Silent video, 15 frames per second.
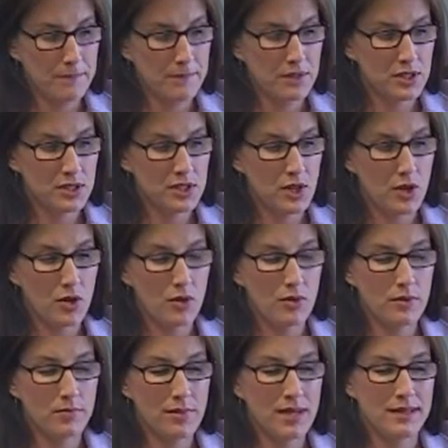So
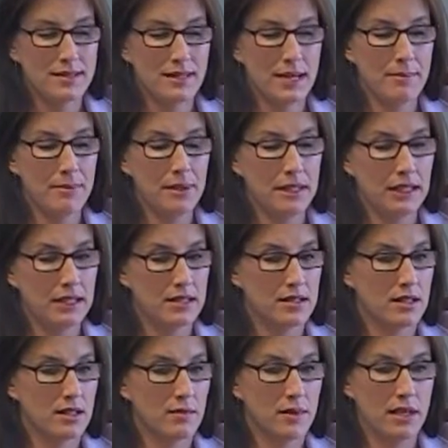my sampling is
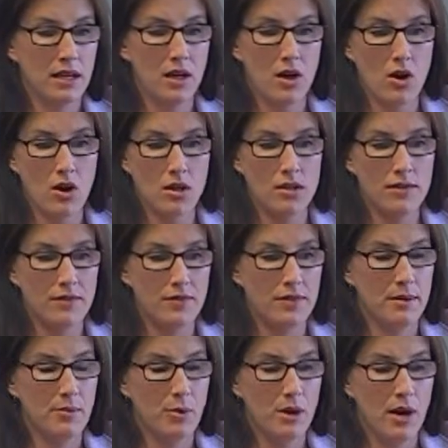going to be all of the
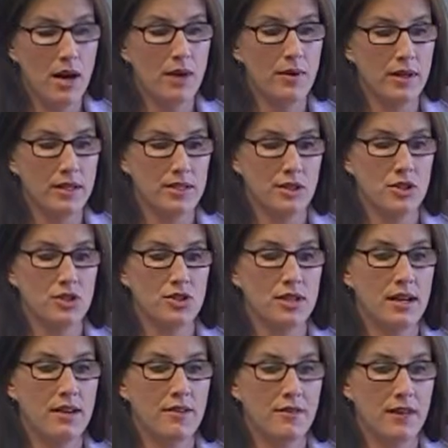prior research
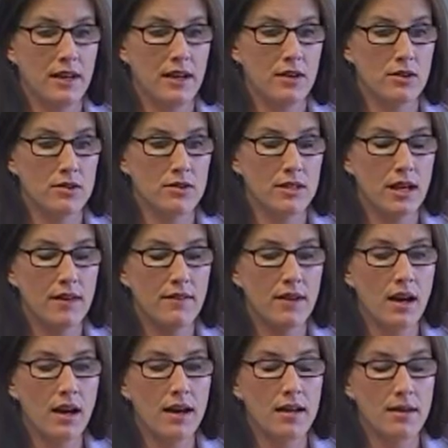that I found. I've
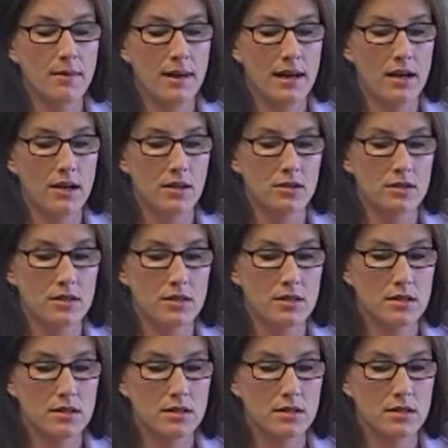got about
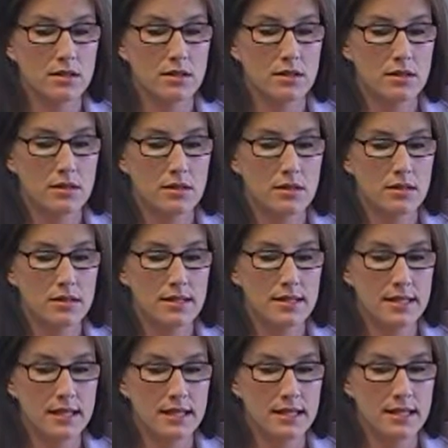
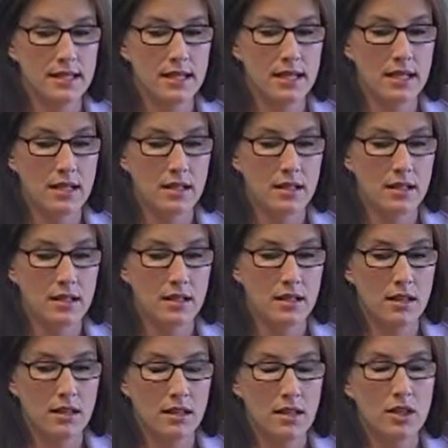60
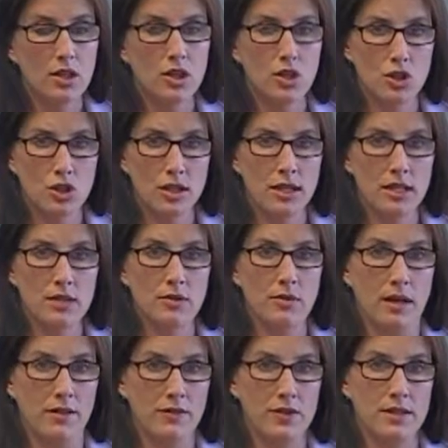good
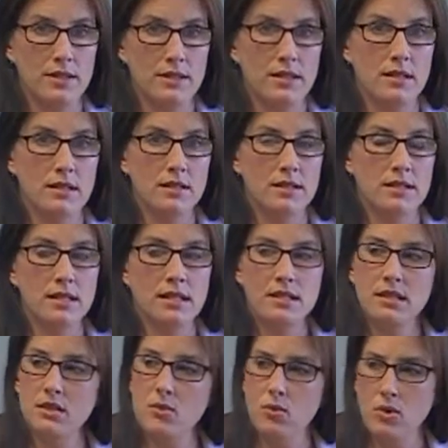references,
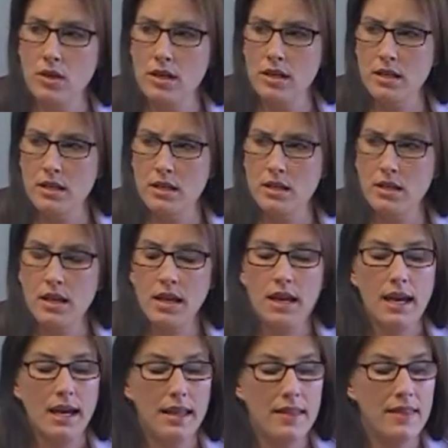61,
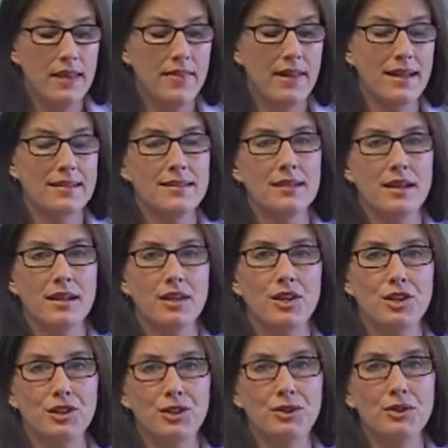and that's not
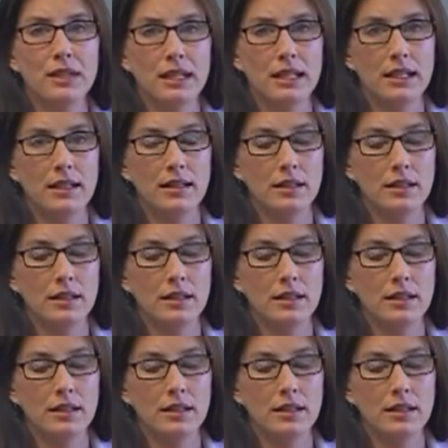including